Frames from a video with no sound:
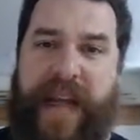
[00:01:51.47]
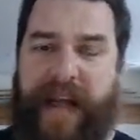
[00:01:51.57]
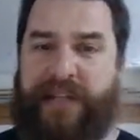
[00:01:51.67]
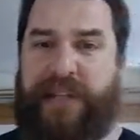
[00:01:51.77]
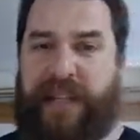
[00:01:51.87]

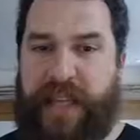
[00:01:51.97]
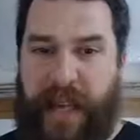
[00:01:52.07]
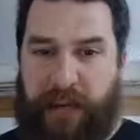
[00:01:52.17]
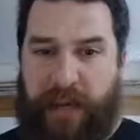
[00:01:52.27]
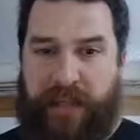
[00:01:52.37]
actually, that
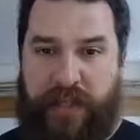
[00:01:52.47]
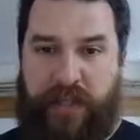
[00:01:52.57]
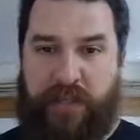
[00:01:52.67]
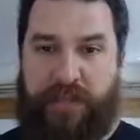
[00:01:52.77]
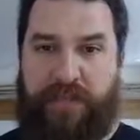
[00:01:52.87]
I want
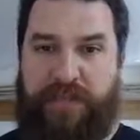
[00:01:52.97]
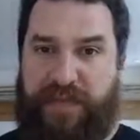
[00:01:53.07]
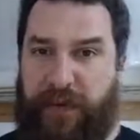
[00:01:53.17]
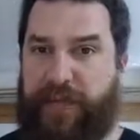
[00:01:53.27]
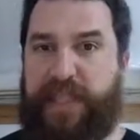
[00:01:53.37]
to
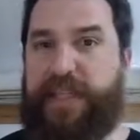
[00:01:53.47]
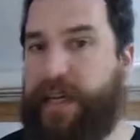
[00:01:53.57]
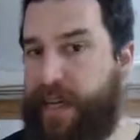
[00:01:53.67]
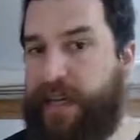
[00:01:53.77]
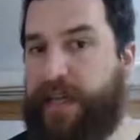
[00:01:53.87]
focus
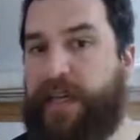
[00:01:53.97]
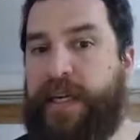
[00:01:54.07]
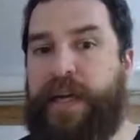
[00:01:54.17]
on.